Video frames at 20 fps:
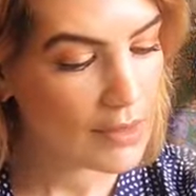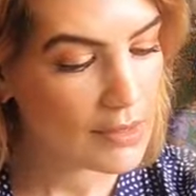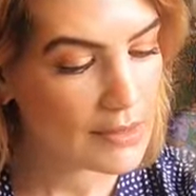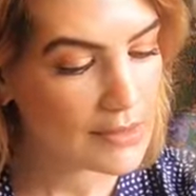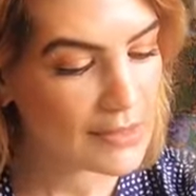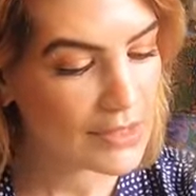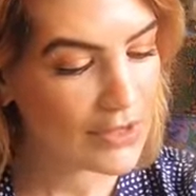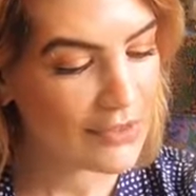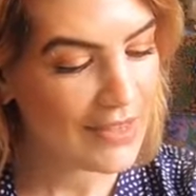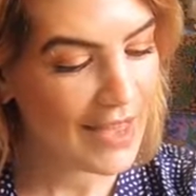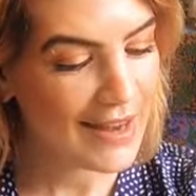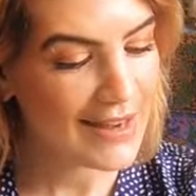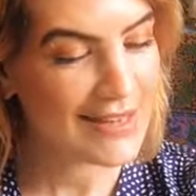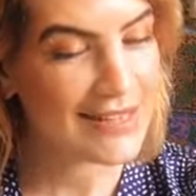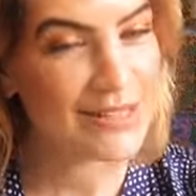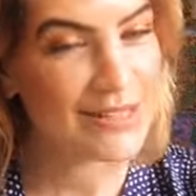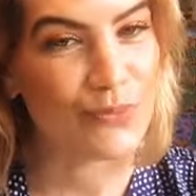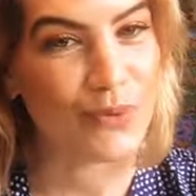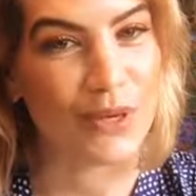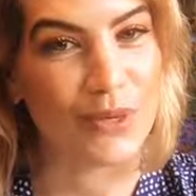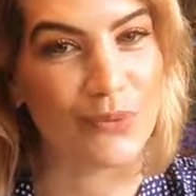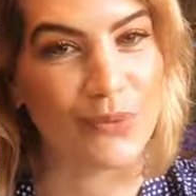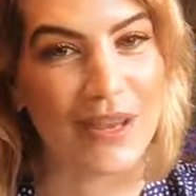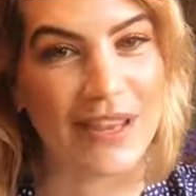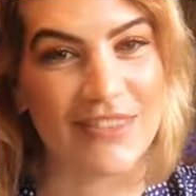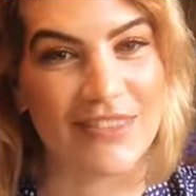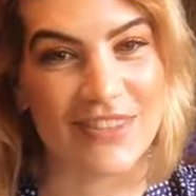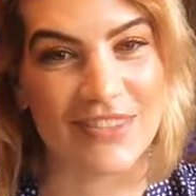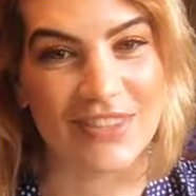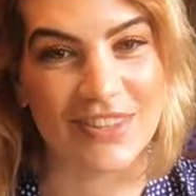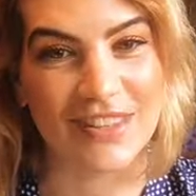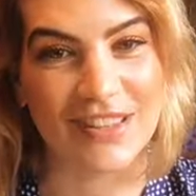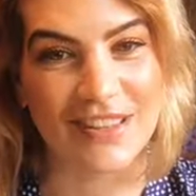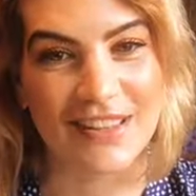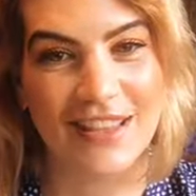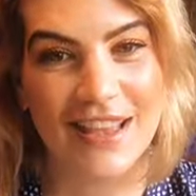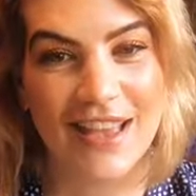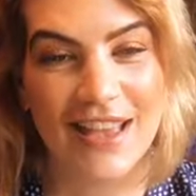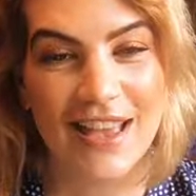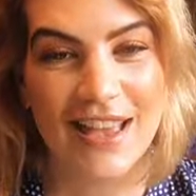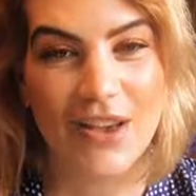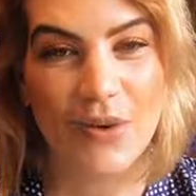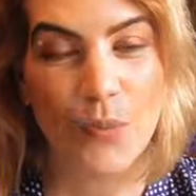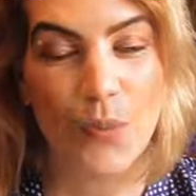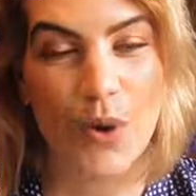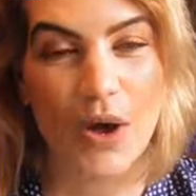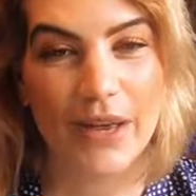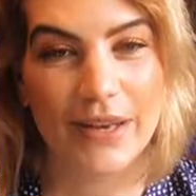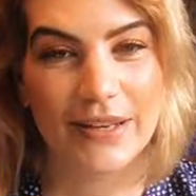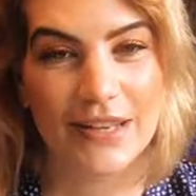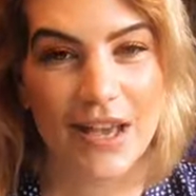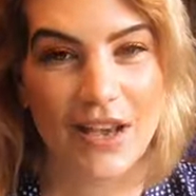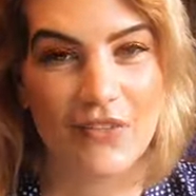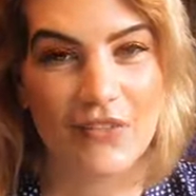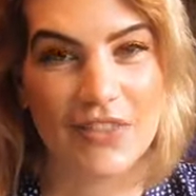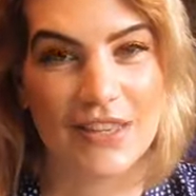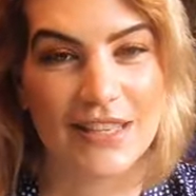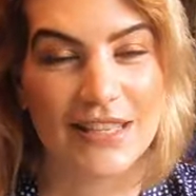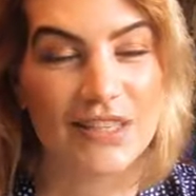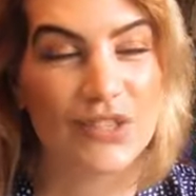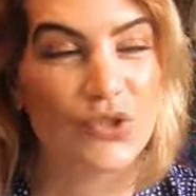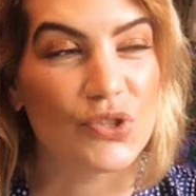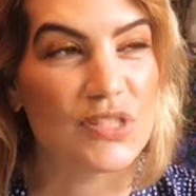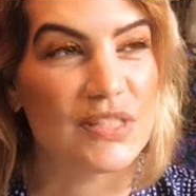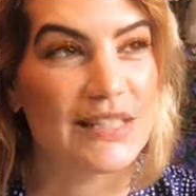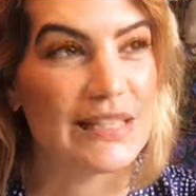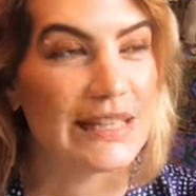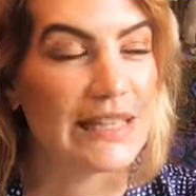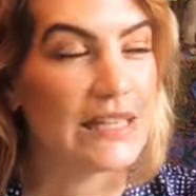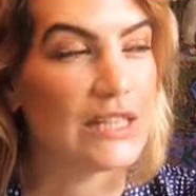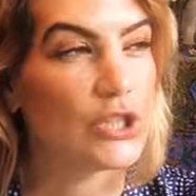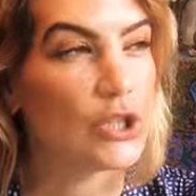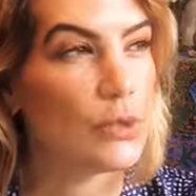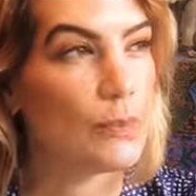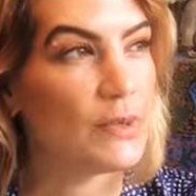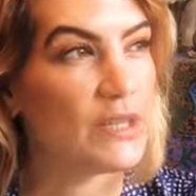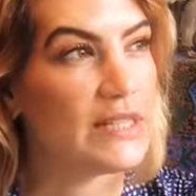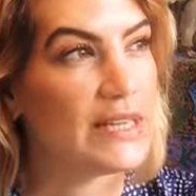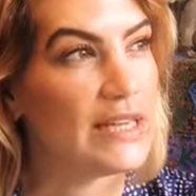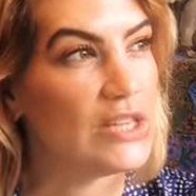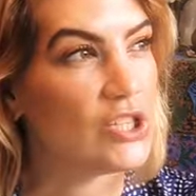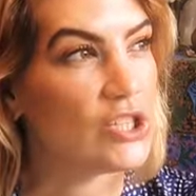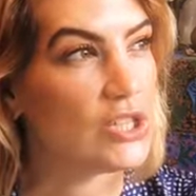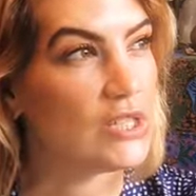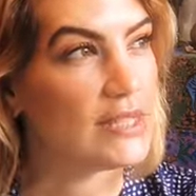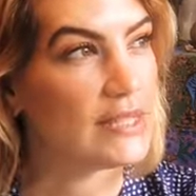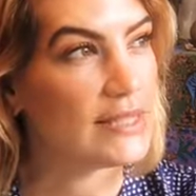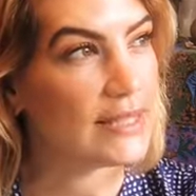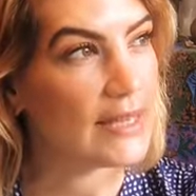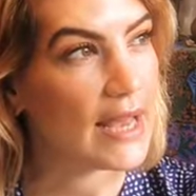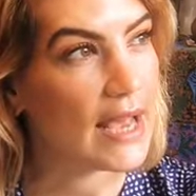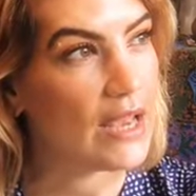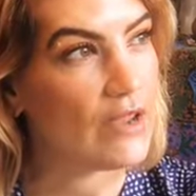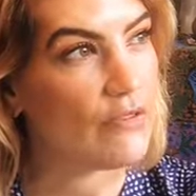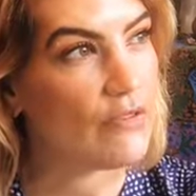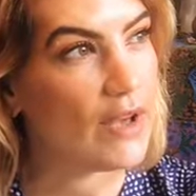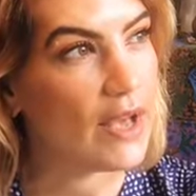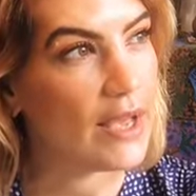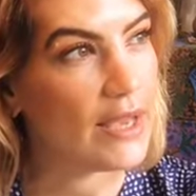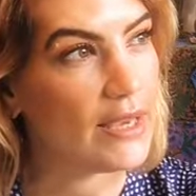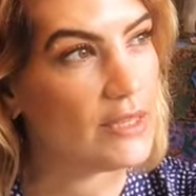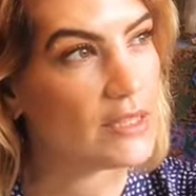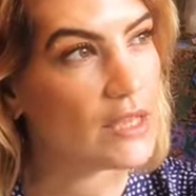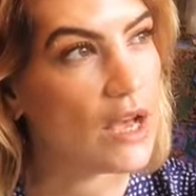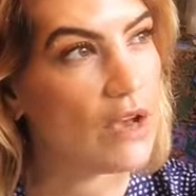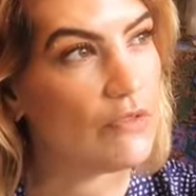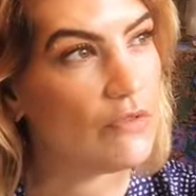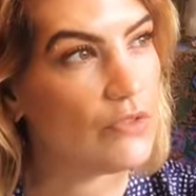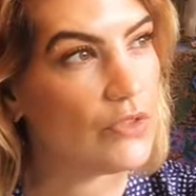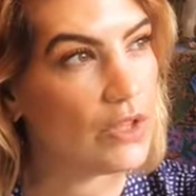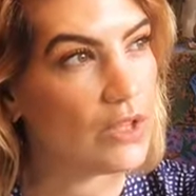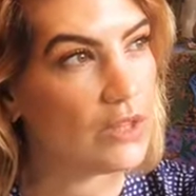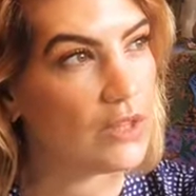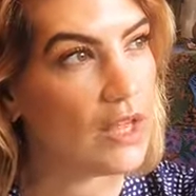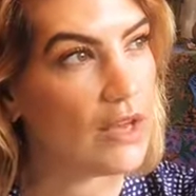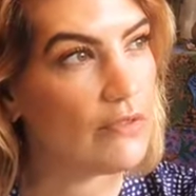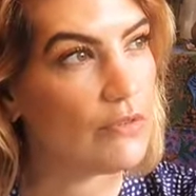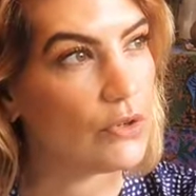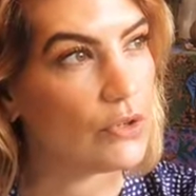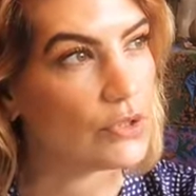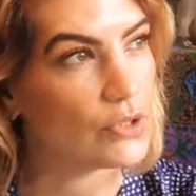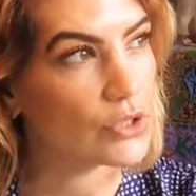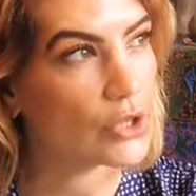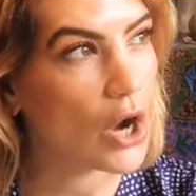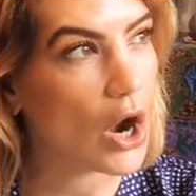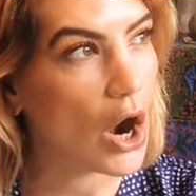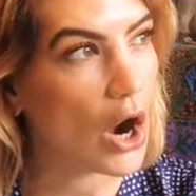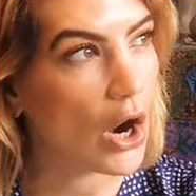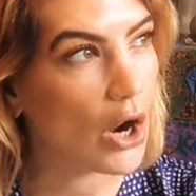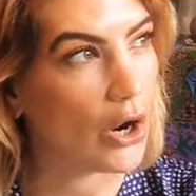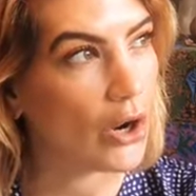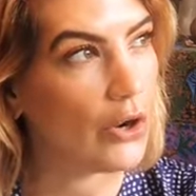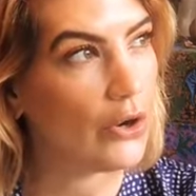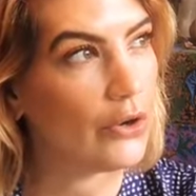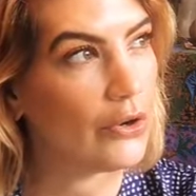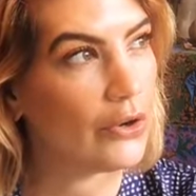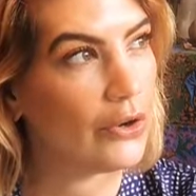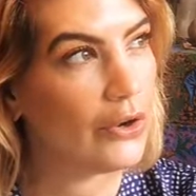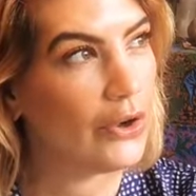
So that is one way that the one of the interesting interpretations that I find of the lover's card,